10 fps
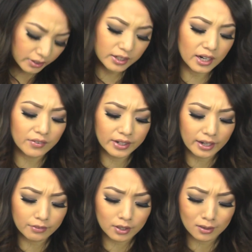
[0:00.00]
like I already
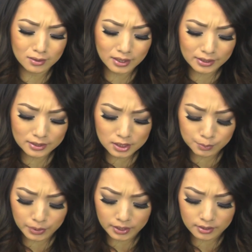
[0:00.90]
have a color like this,
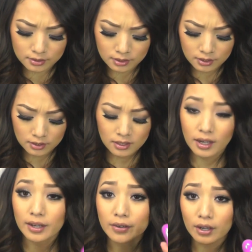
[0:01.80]
but
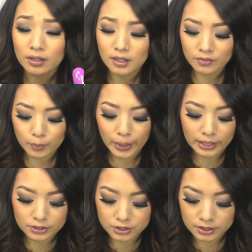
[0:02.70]
I don't know, I love the
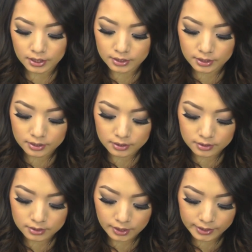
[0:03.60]
packaging. And then
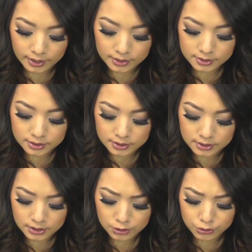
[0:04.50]
I got
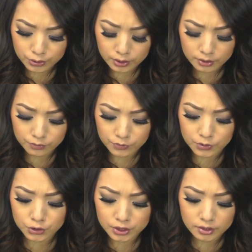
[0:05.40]
Centra
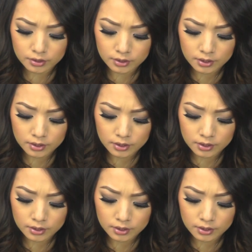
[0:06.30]
Fuchsia,